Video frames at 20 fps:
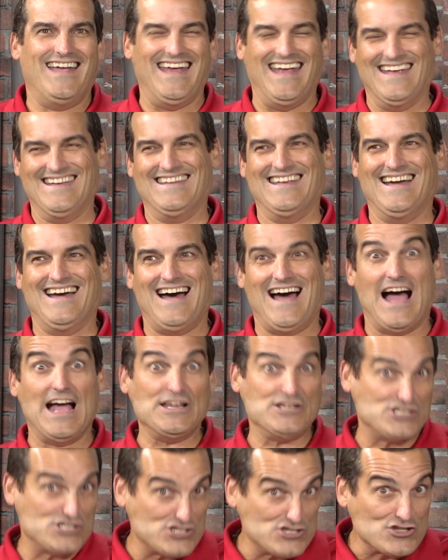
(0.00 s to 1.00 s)
And
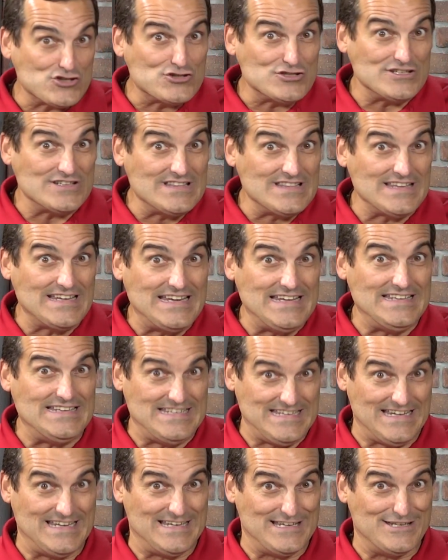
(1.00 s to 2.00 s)
I certainly
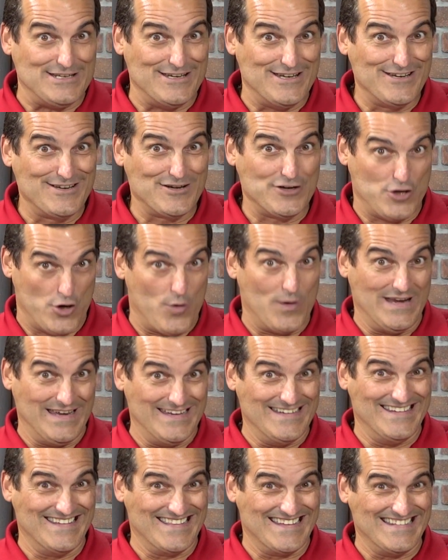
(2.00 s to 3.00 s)
did going
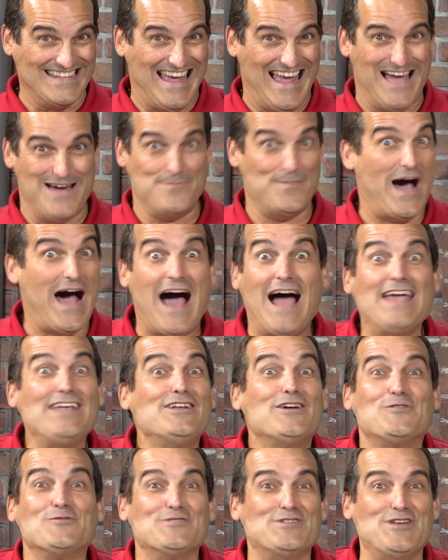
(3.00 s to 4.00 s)
into the lab. I
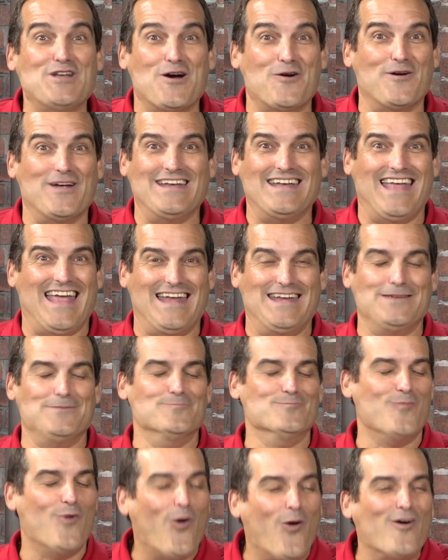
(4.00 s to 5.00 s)
don't know it
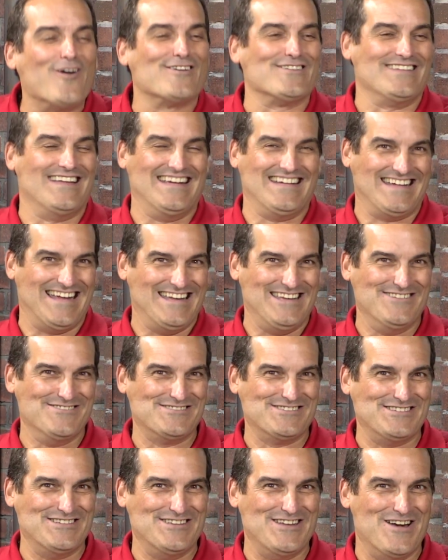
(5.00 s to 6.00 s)
anymore like I
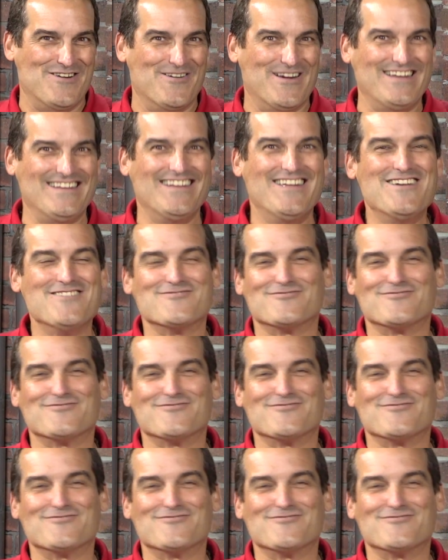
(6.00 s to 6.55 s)
used to know it.